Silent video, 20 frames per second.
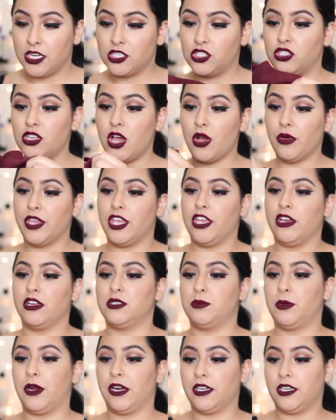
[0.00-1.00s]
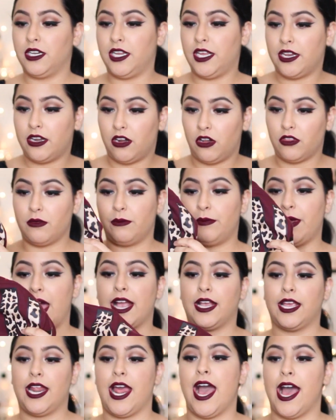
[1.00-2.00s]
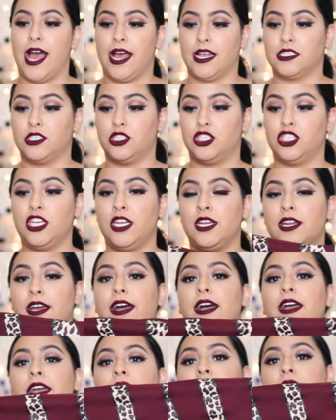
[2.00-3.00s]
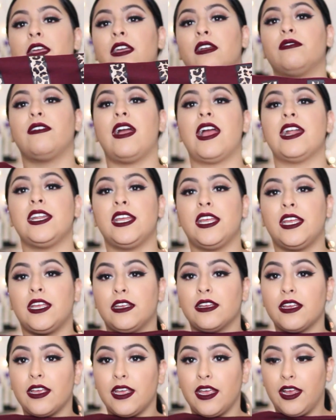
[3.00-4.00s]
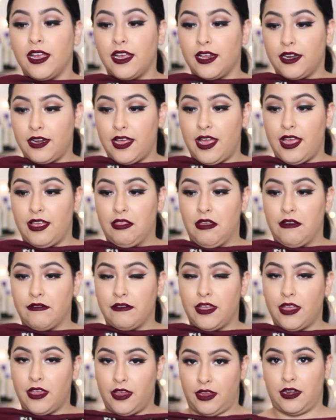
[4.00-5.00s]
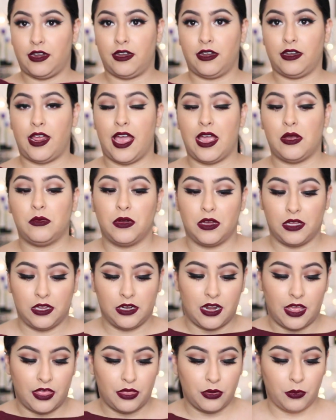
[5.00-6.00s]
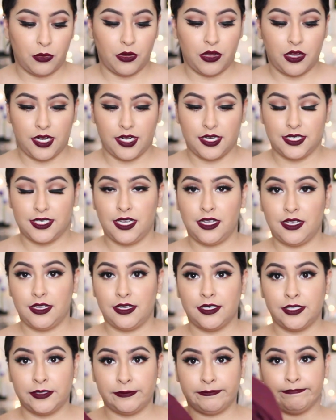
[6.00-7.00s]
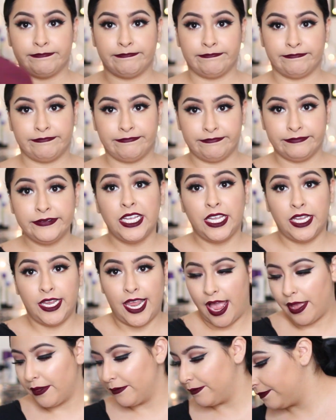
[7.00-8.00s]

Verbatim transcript: So cute. It's burgundy, and on the back it has cheetah writing, and I love it, and I want another one. Yeah.